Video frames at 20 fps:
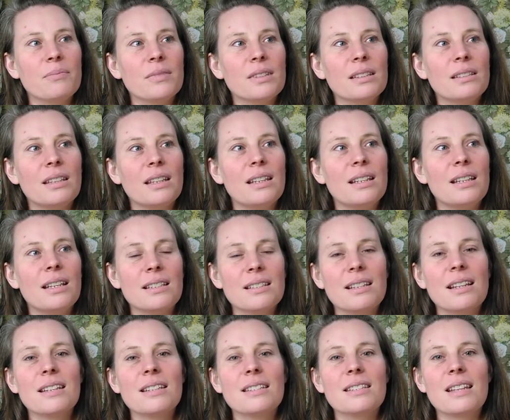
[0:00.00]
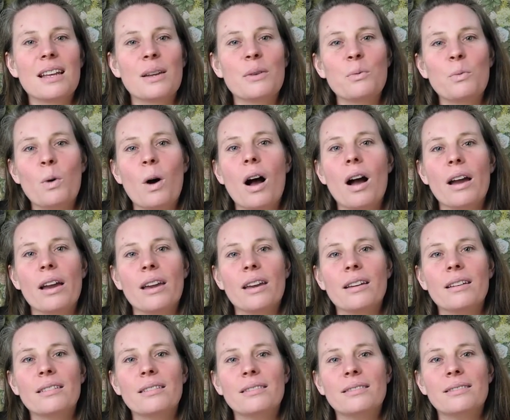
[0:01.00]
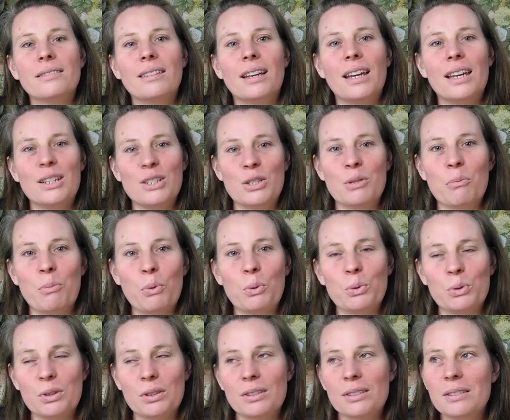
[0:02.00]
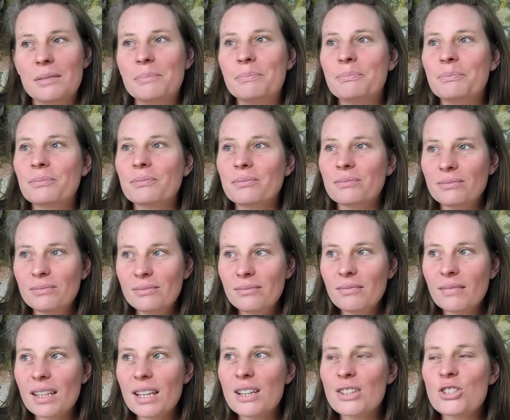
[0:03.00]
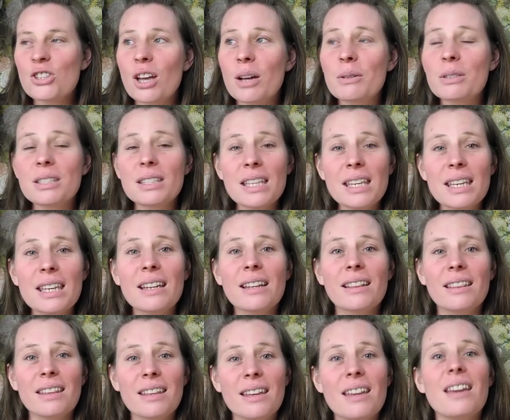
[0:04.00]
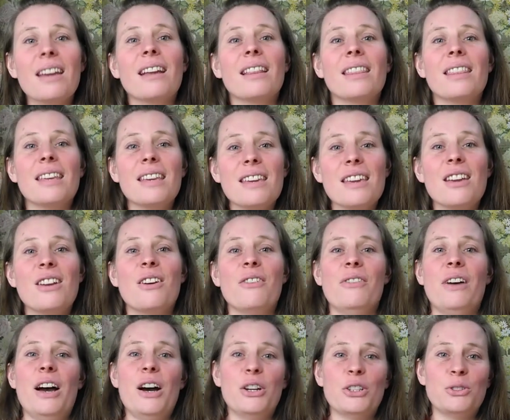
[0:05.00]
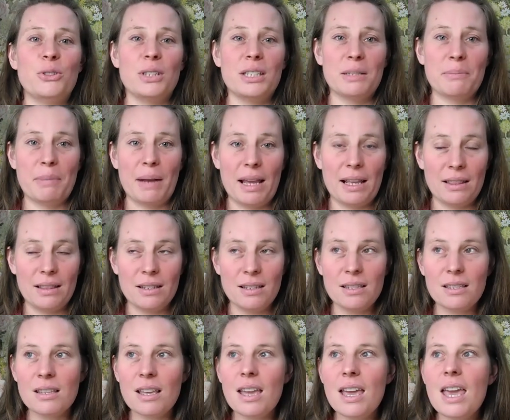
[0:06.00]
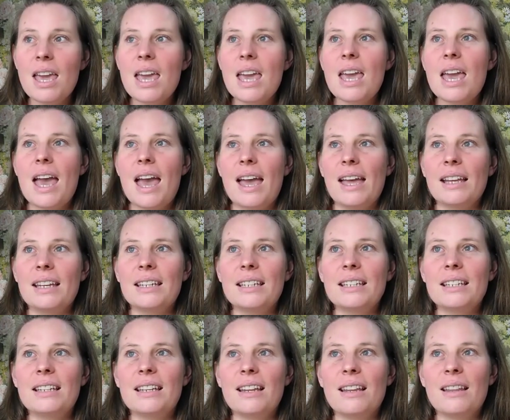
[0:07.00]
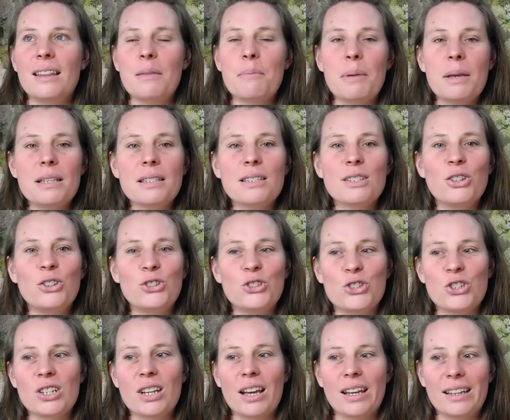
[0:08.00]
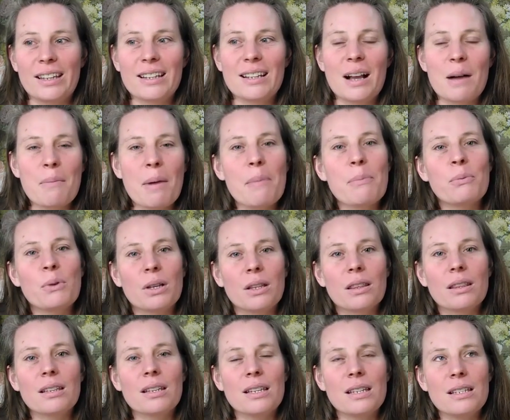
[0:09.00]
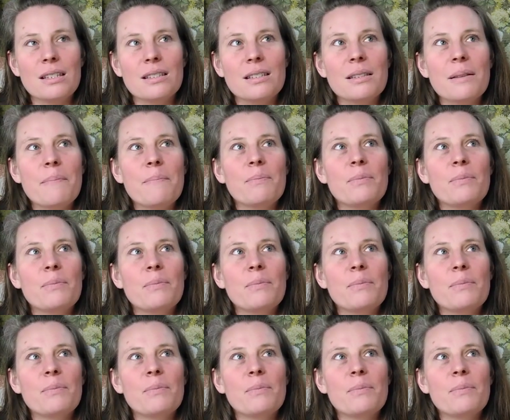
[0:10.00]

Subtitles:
said he doesn't understand why it is important. So I was thinking and thinking and thinking of how to explain this, and the best solution I can come up with is